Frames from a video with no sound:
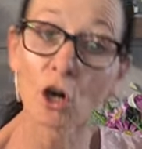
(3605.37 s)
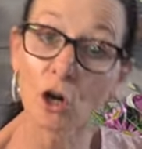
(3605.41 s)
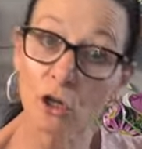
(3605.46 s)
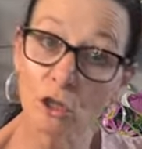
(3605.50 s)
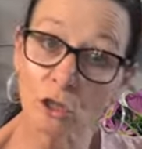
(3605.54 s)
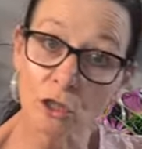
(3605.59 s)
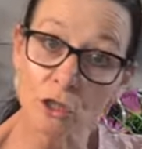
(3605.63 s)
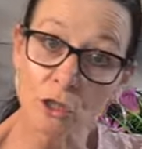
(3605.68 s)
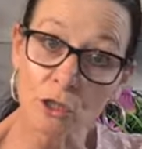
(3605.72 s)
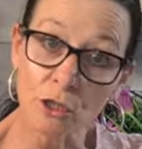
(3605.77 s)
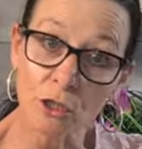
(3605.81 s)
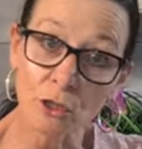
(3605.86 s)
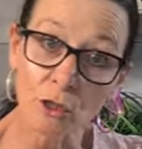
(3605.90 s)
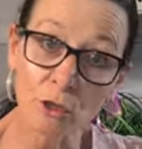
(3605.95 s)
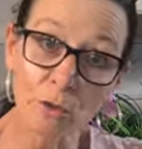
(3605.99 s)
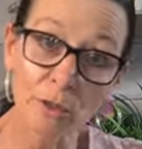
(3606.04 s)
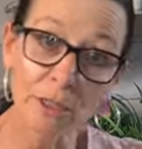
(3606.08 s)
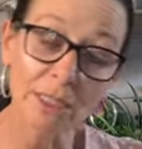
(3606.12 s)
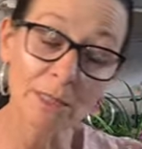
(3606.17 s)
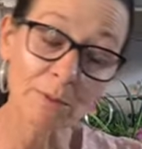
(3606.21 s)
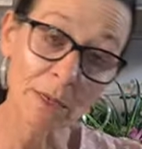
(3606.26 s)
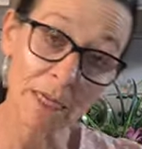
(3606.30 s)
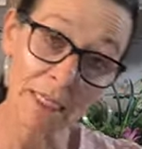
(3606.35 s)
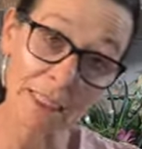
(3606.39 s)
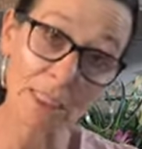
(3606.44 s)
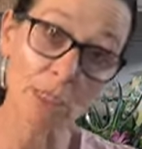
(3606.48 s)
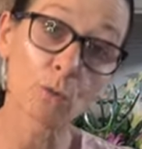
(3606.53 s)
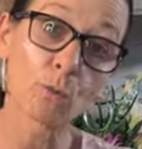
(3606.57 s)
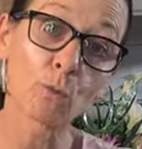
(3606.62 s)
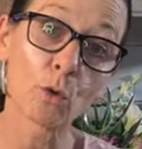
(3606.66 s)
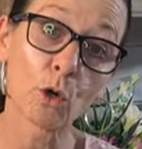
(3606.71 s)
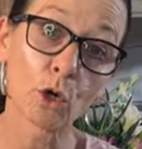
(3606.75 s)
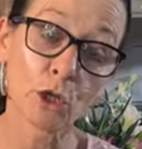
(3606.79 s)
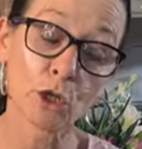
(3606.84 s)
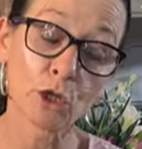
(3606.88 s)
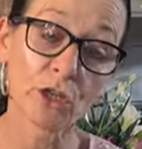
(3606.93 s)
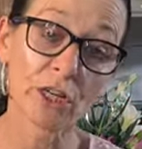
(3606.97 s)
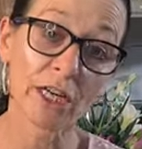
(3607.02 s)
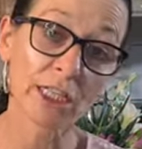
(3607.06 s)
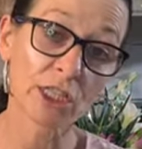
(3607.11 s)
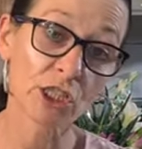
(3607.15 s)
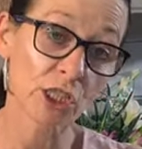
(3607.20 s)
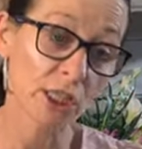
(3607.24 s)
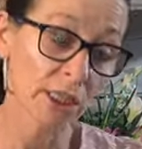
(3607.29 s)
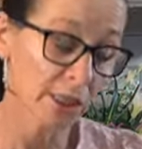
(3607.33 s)
got to, it depends on what you're
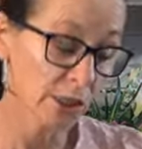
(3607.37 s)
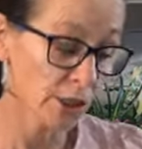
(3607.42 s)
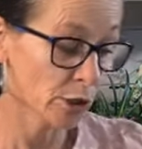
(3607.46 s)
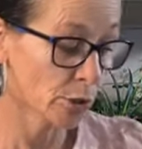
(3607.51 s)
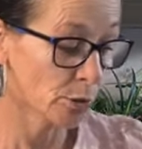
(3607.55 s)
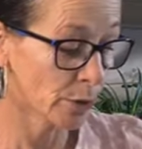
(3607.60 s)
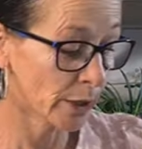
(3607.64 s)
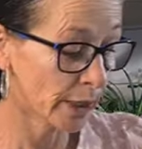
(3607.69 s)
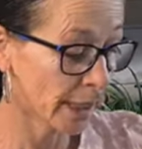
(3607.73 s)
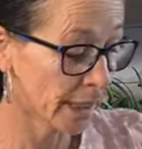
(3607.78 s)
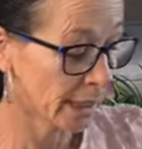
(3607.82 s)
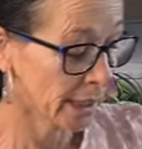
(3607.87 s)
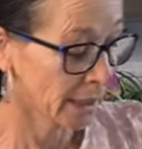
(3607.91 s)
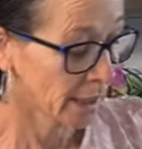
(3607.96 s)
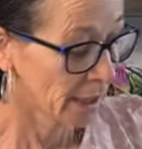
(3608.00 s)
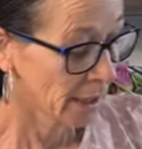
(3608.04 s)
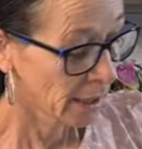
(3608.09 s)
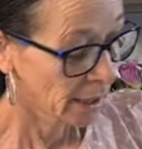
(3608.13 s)
actually doing.